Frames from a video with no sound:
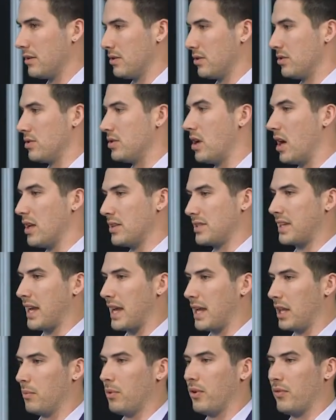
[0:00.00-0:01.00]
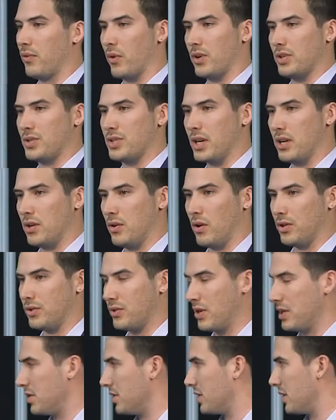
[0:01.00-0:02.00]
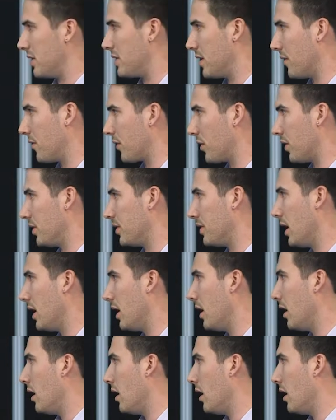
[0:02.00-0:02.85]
It's not scalable. If you want to study new alterations, it's difficult.